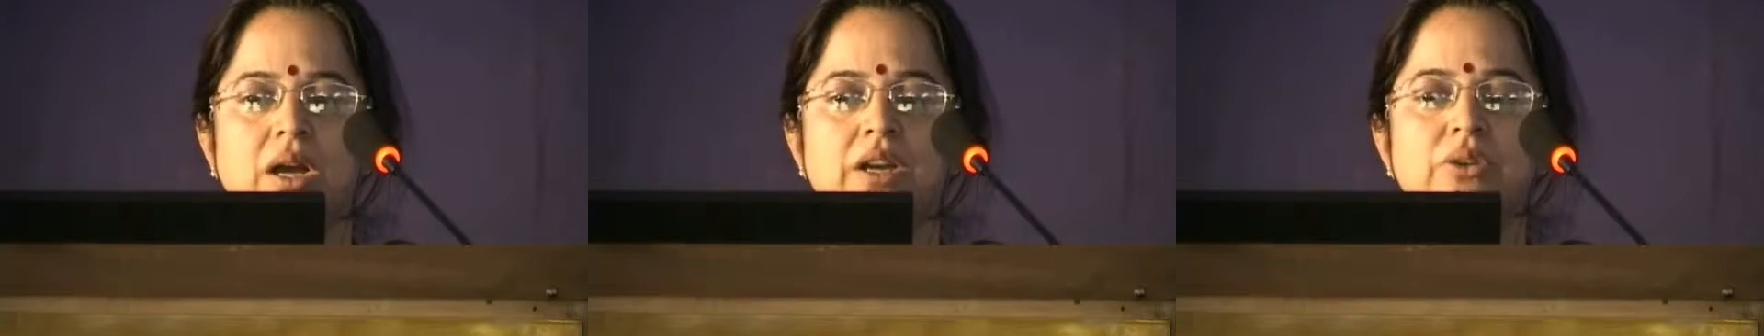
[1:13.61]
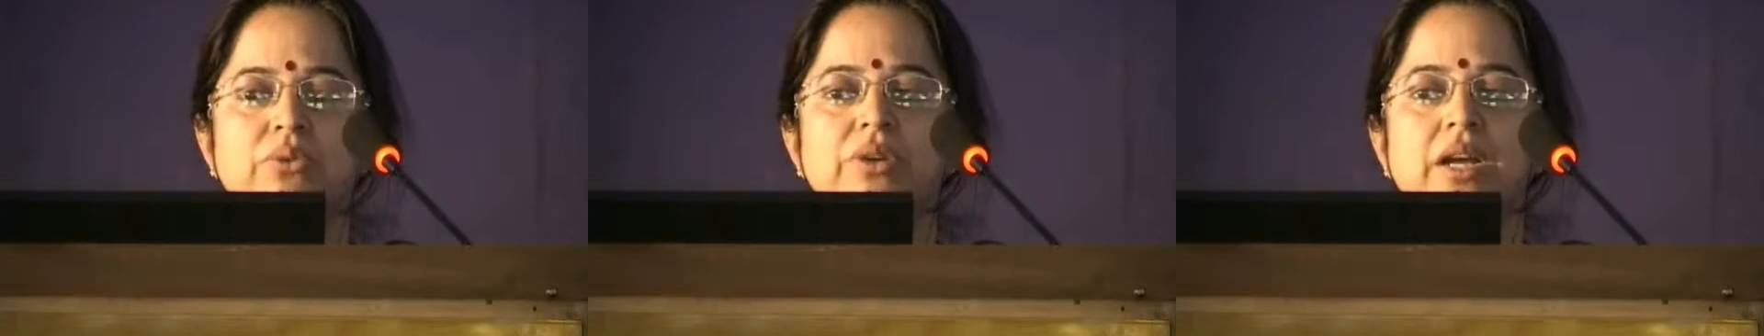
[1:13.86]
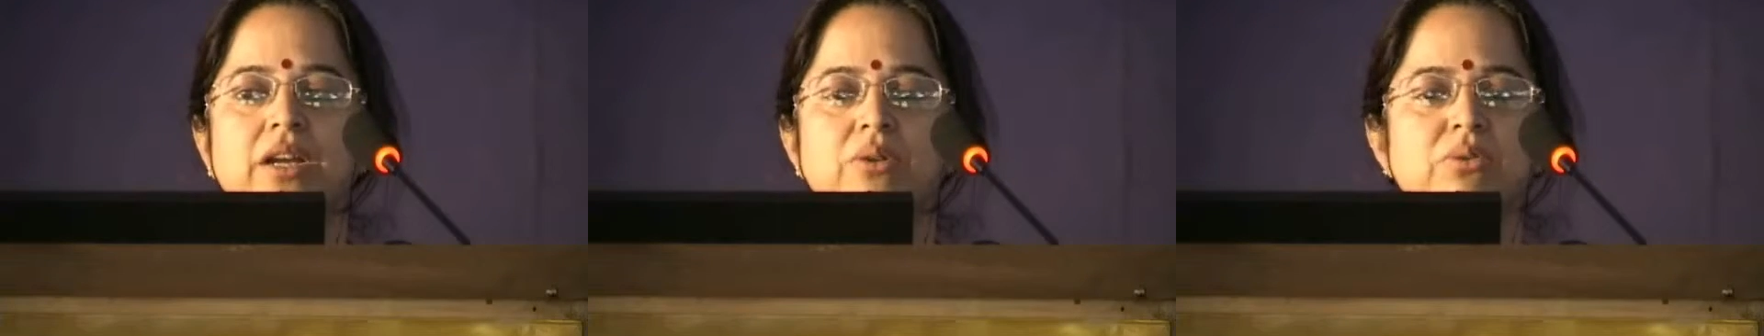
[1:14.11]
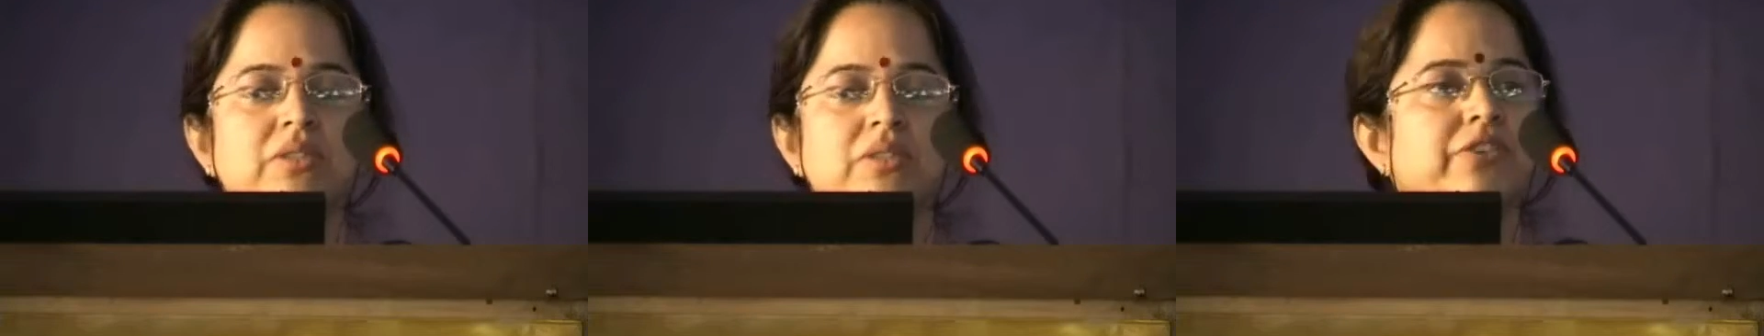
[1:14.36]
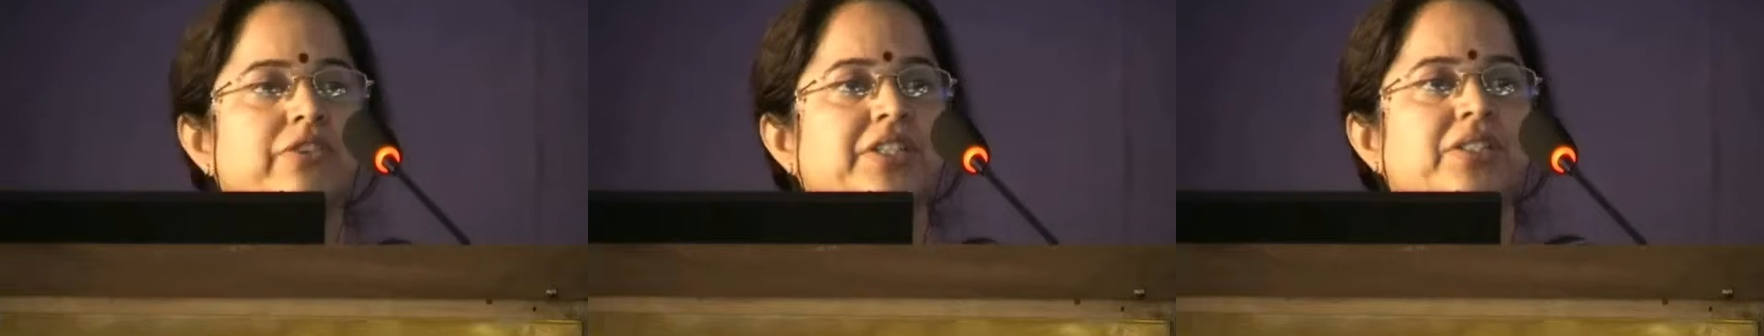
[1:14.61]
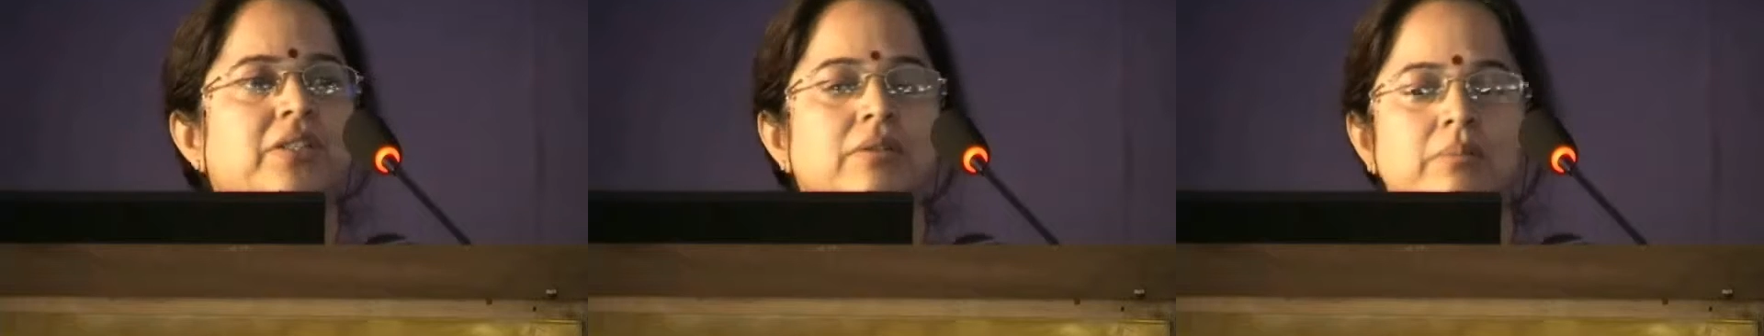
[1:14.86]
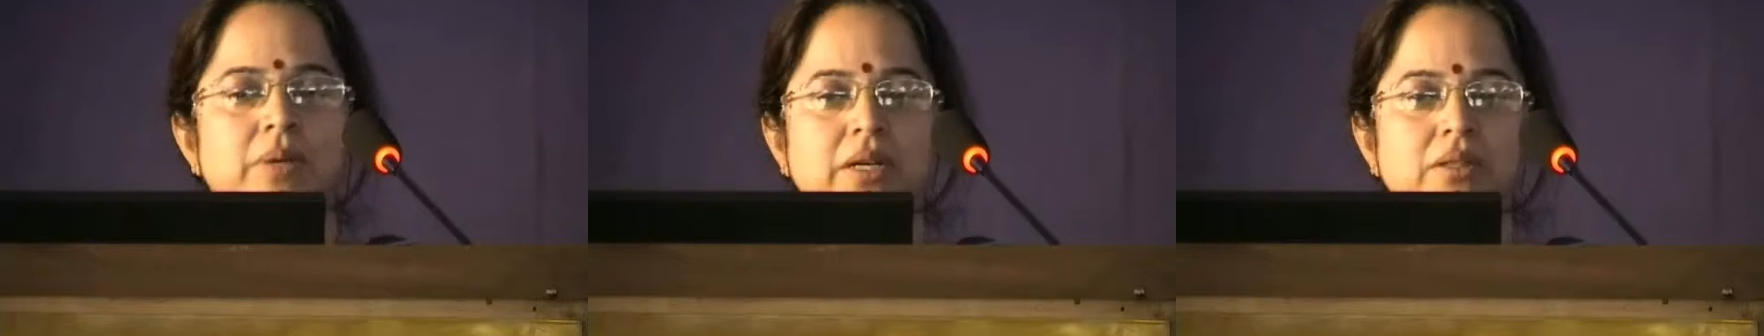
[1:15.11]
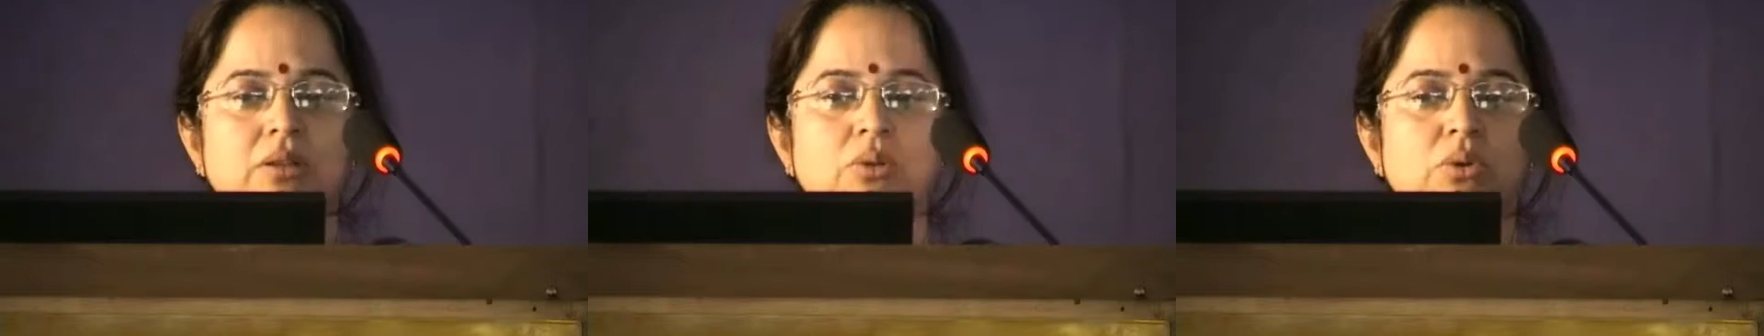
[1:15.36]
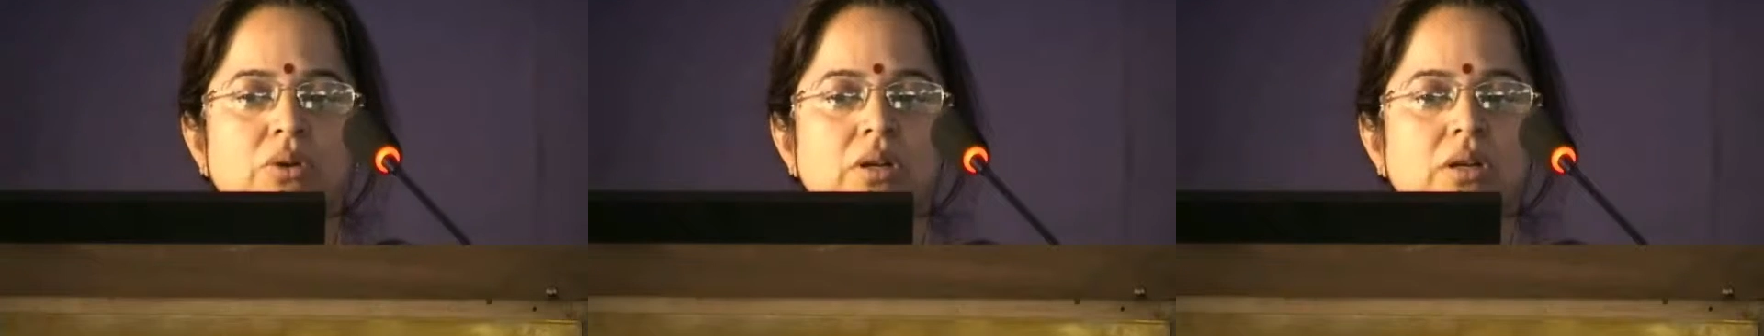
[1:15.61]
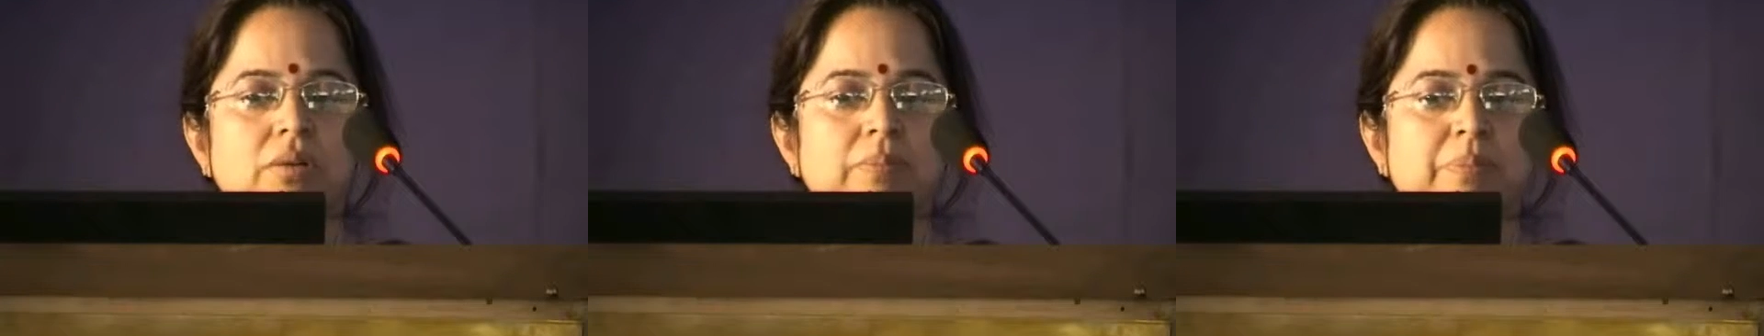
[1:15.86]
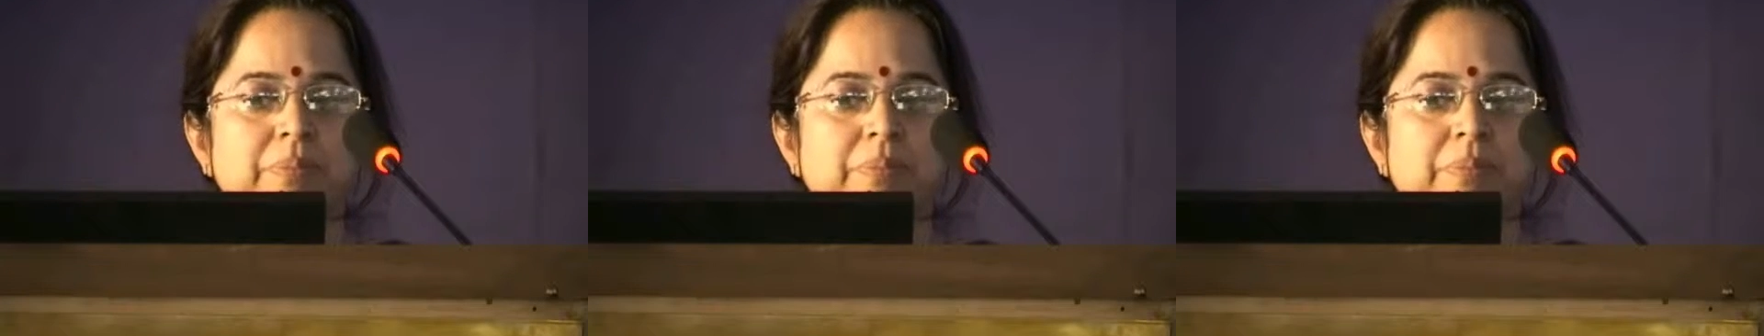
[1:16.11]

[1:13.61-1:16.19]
and you diagnose infection by the local